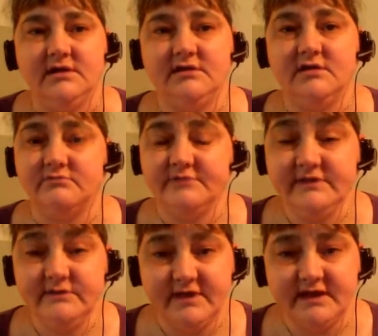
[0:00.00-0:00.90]
And on
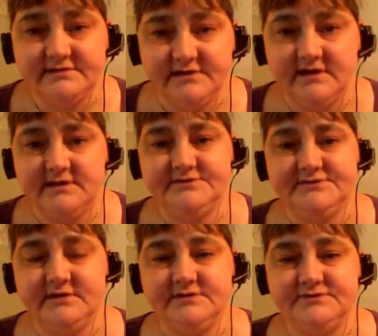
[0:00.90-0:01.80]
really bad days,
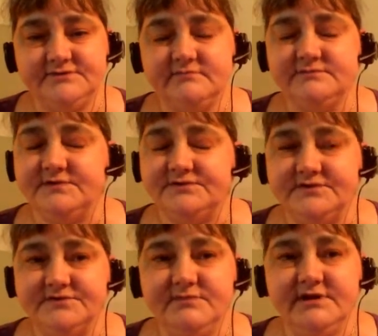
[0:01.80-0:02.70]
it's
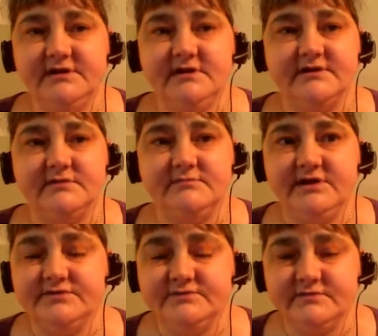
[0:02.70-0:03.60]
just this minute, I can
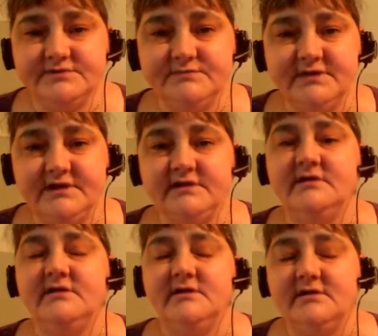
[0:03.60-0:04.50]
make it through this minute,
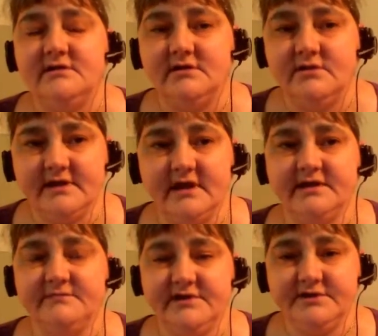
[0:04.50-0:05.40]
okay, I
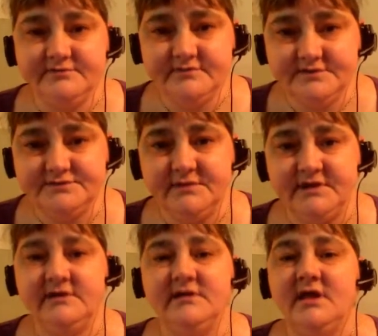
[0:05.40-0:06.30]
can make it through this
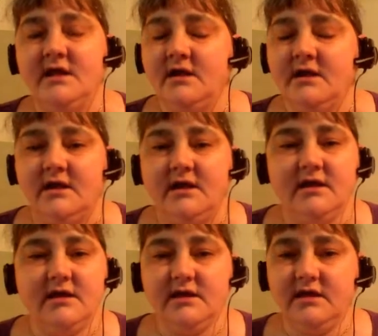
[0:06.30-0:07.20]
minute.
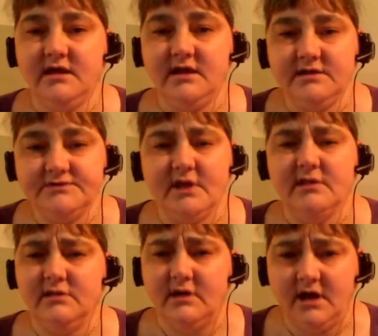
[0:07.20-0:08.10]
It's
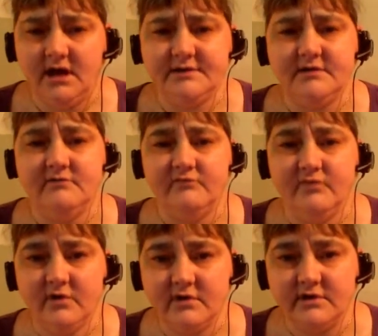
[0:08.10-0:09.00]
a lot of
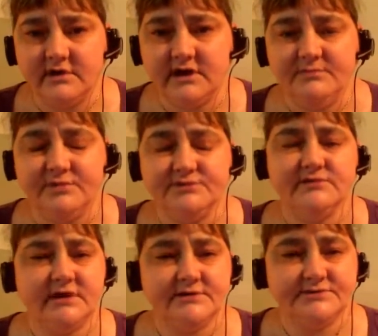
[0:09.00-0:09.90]
work. It puts
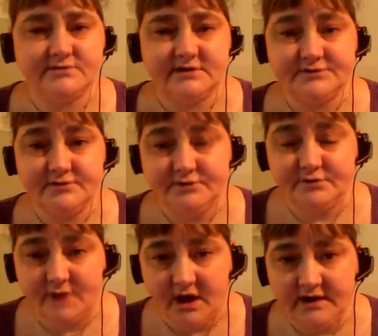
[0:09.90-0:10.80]
a lot of stress on
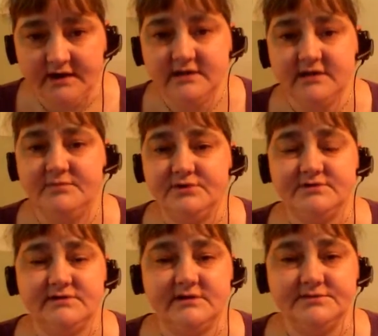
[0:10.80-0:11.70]
your body, it
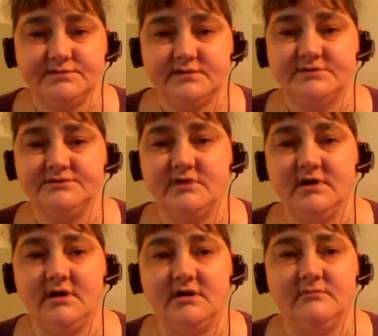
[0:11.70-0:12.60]
puts a lot of stress
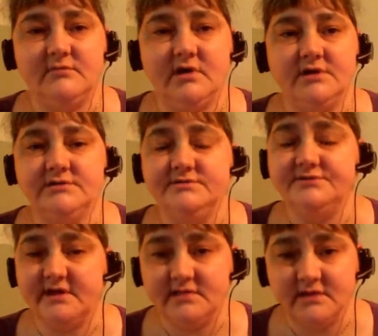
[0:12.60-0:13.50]
on you
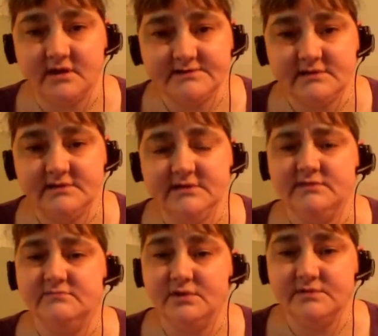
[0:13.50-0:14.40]
psychologically,
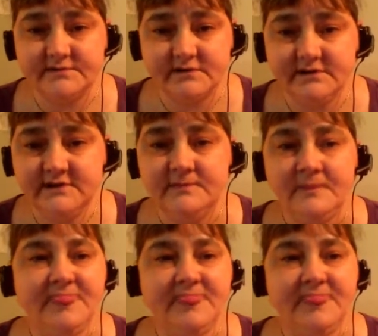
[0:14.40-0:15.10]
emotionally.